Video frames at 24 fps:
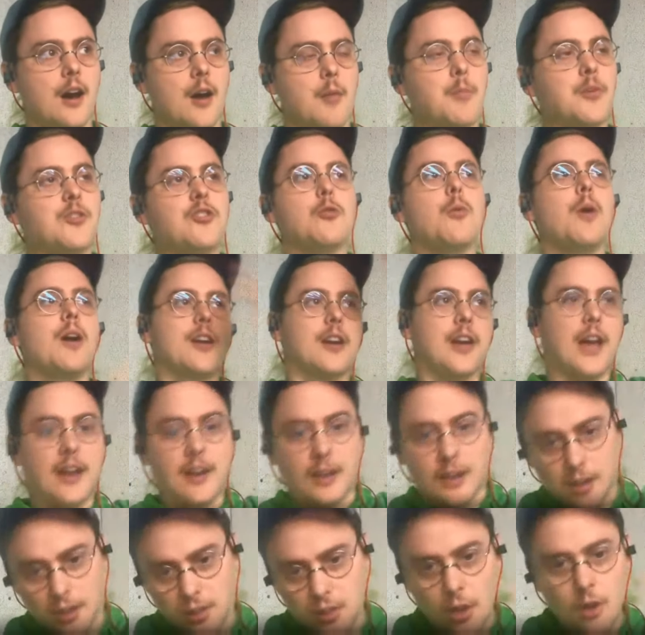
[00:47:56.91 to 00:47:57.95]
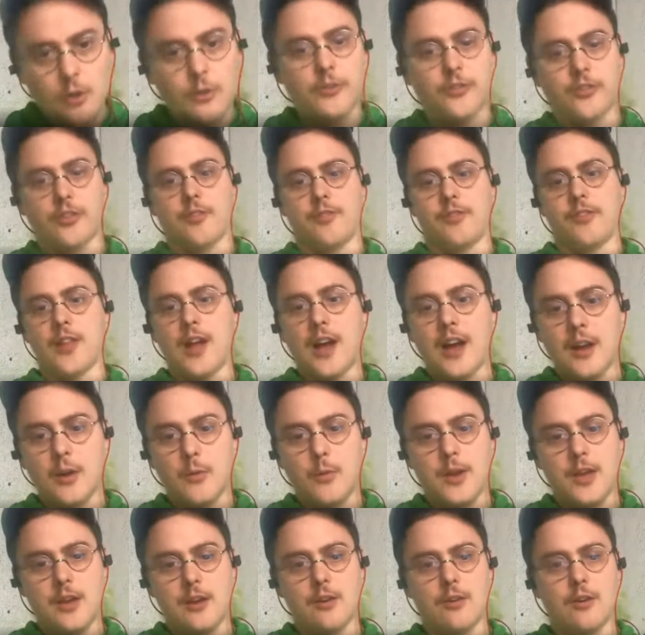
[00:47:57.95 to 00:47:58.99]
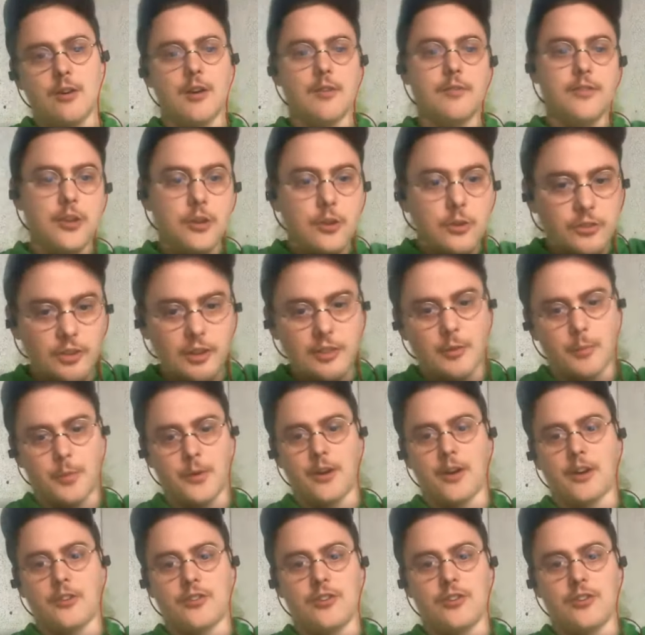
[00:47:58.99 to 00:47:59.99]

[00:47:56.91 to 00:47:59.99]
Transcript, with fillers: uh, but you want to kind of close the flywheel of using the